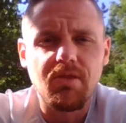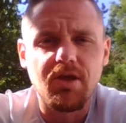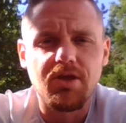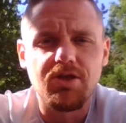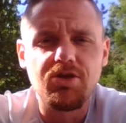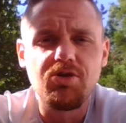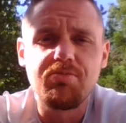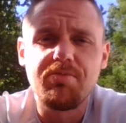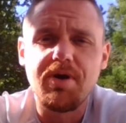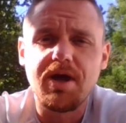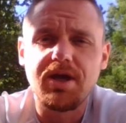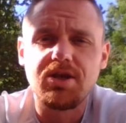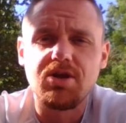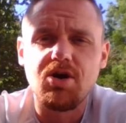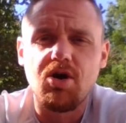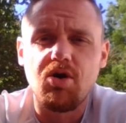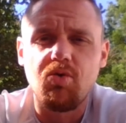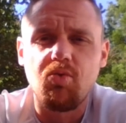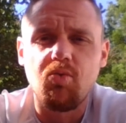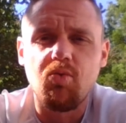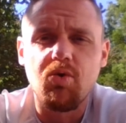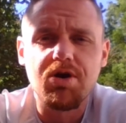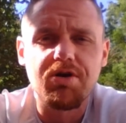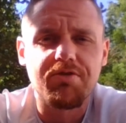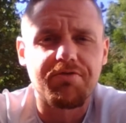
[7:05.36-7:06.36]
You may know
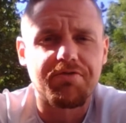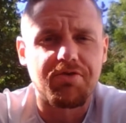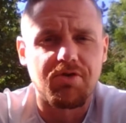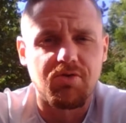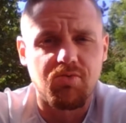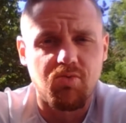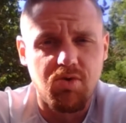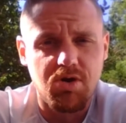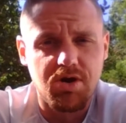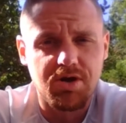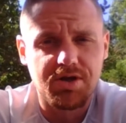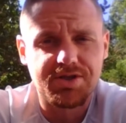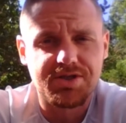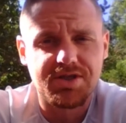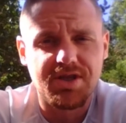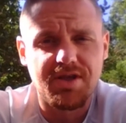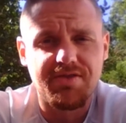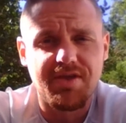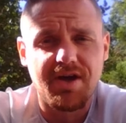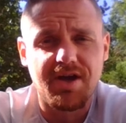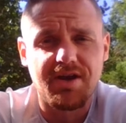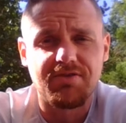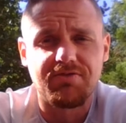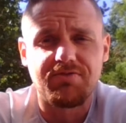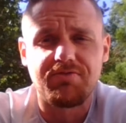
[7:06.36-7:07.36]
one of her works
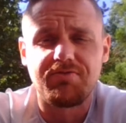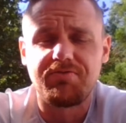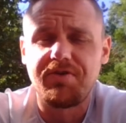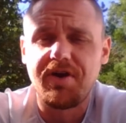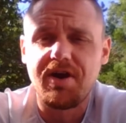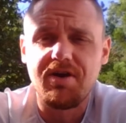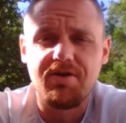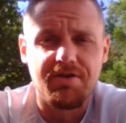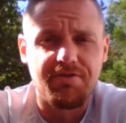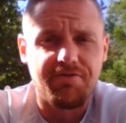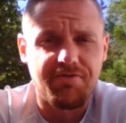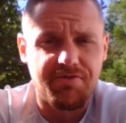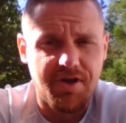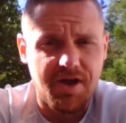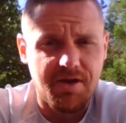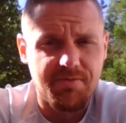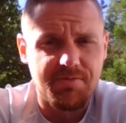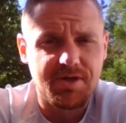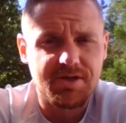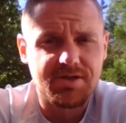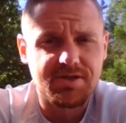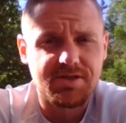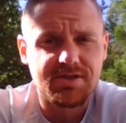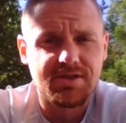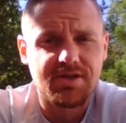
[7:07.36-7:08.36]
that is very
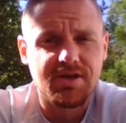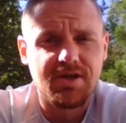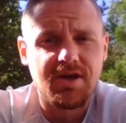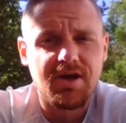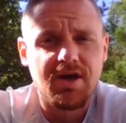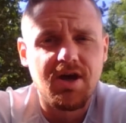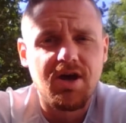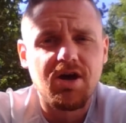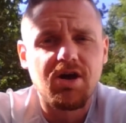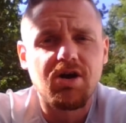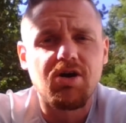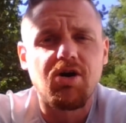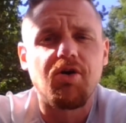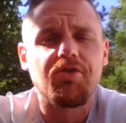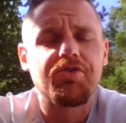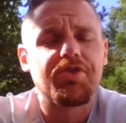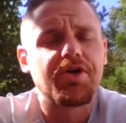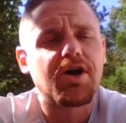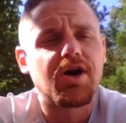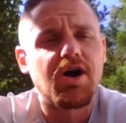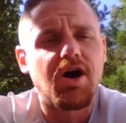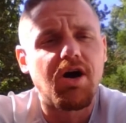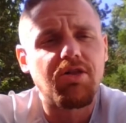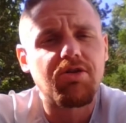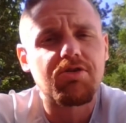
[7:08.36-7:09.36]
famous, called The
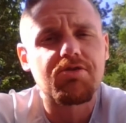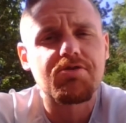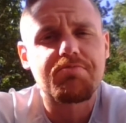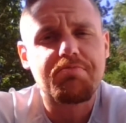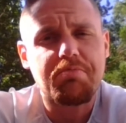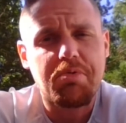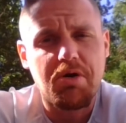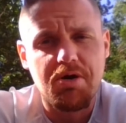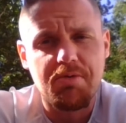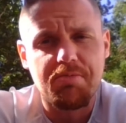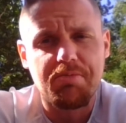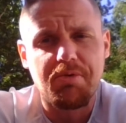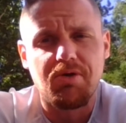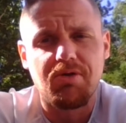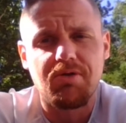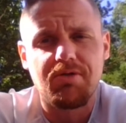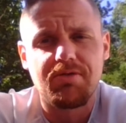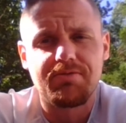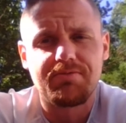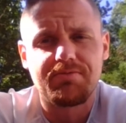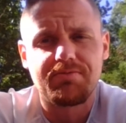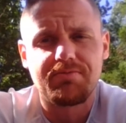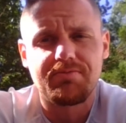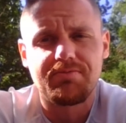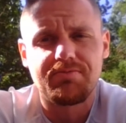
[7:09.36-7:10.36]
Color Purple.
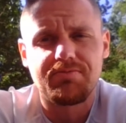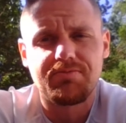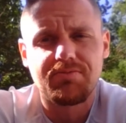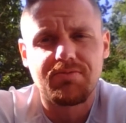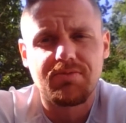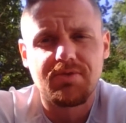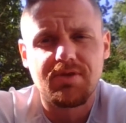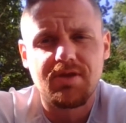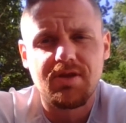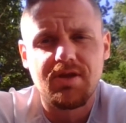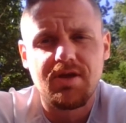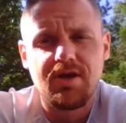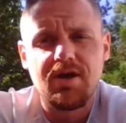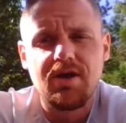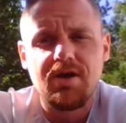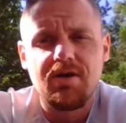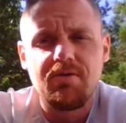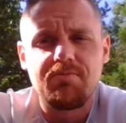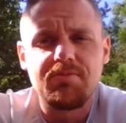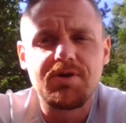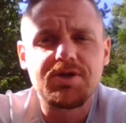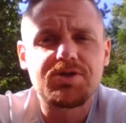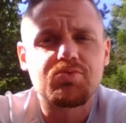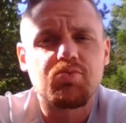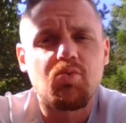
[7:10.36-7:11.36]

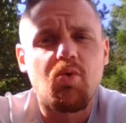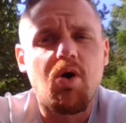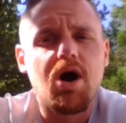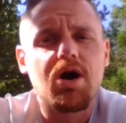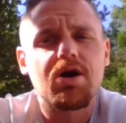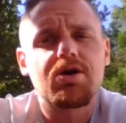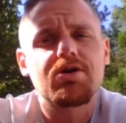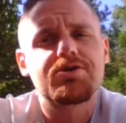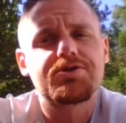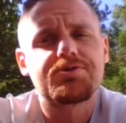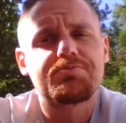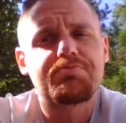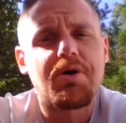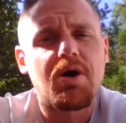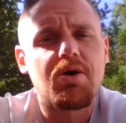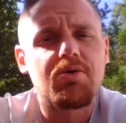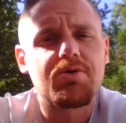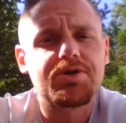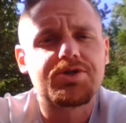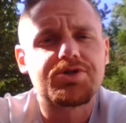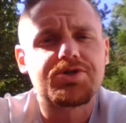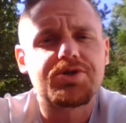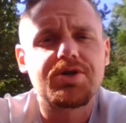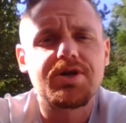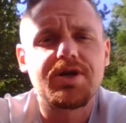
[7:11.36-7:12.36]
Miss Walker's
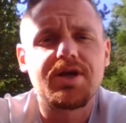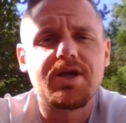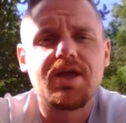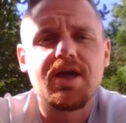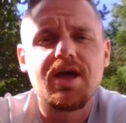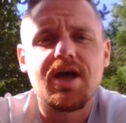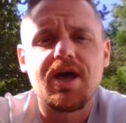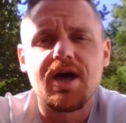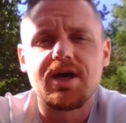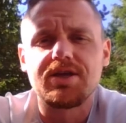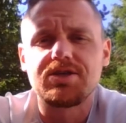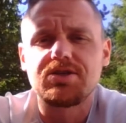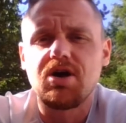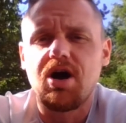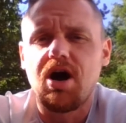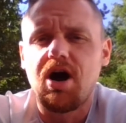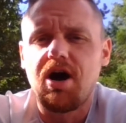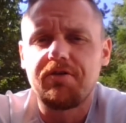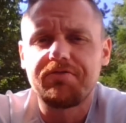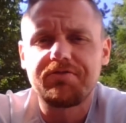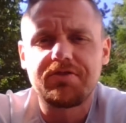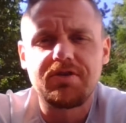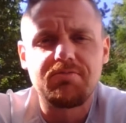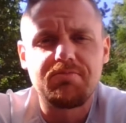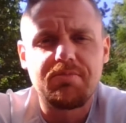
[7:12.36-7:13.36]
poetry has
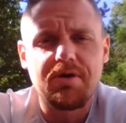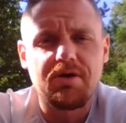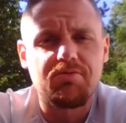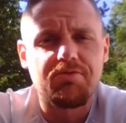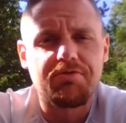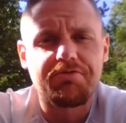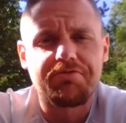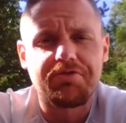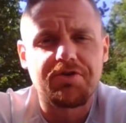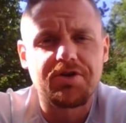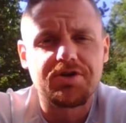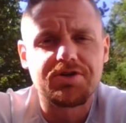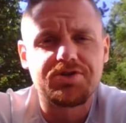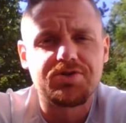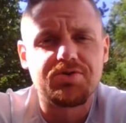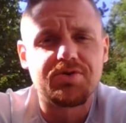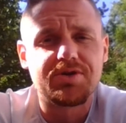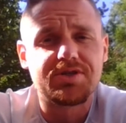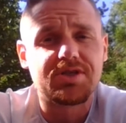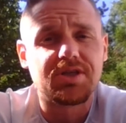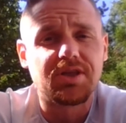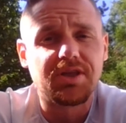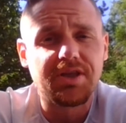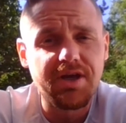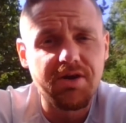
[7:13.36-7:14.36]
often been referred to
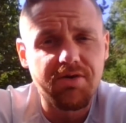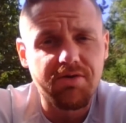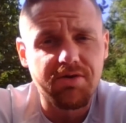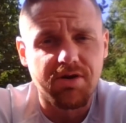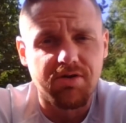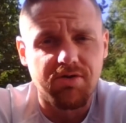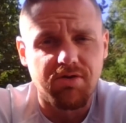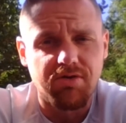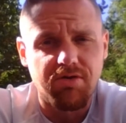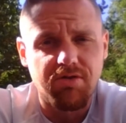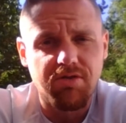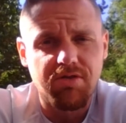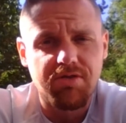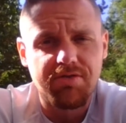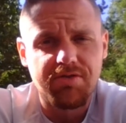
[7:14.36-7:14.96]
as lyrical,